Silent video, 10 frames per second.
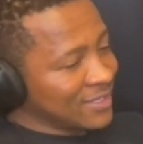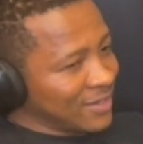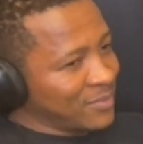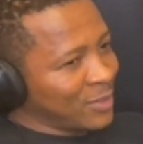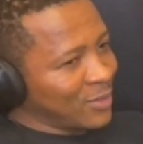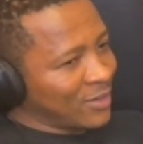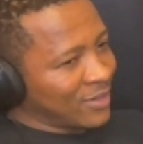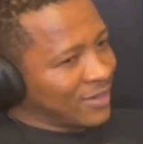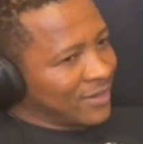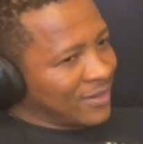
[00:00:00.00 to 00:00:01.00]
Danny Minogue.
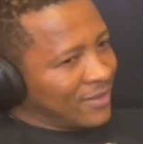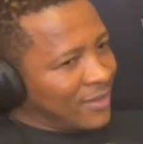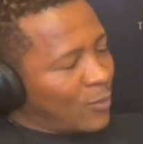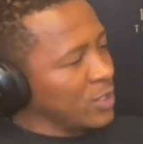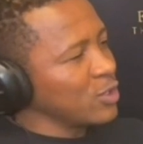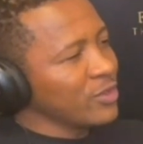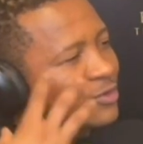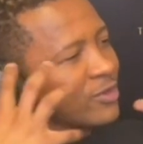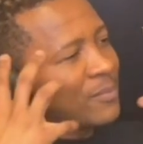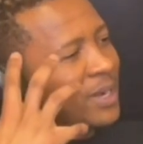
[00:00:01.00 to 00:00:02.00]
What's going
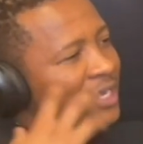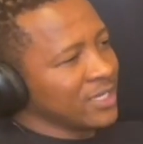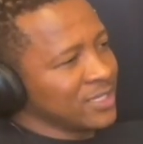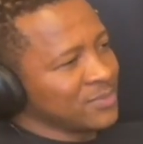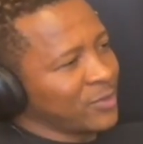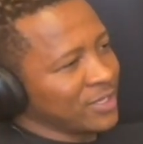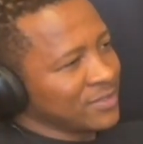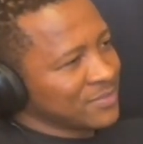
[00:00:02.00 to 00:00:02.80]
through your mind at this point?